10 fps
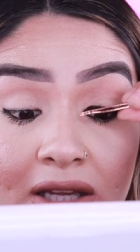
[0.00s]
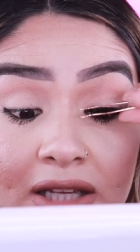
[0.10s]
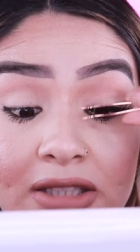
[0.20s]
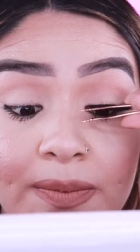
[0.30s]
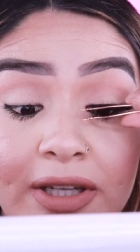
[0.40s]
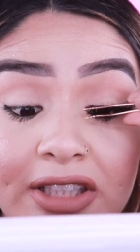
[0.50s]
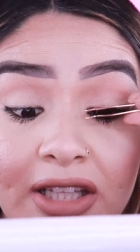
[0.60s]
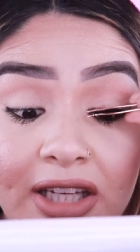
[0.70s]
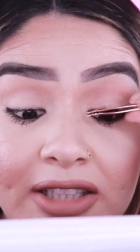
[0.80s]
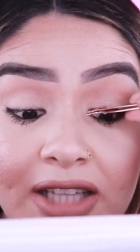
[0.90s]

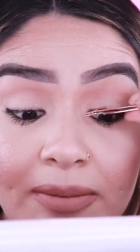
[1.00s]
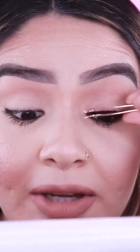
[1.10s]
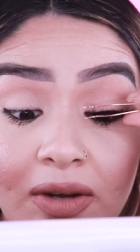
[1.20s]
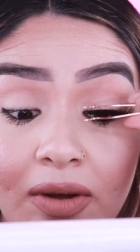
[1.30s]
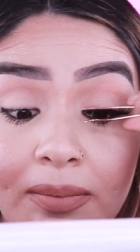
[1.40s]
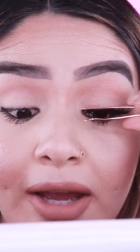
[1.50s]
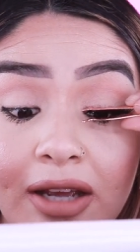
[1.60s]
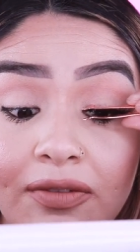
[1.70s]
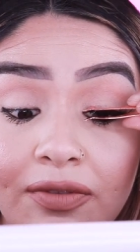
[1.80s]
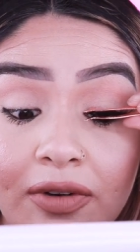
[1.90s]
especially because I've been going
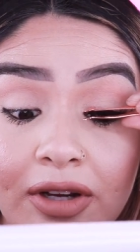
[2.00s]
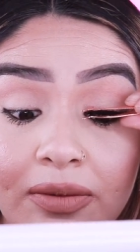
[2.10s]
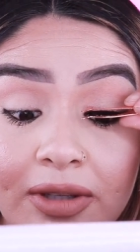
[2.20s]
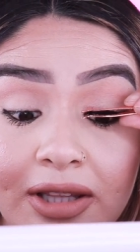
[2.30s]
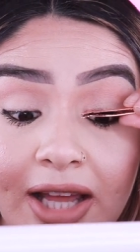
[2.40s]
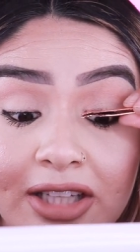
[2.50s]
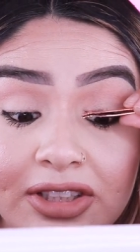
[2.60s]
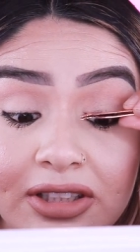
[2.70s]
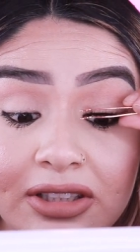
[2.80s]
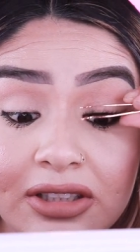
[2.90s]
back and forth with
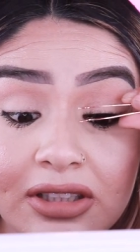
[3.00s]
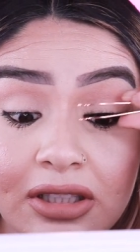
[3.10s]
lashes.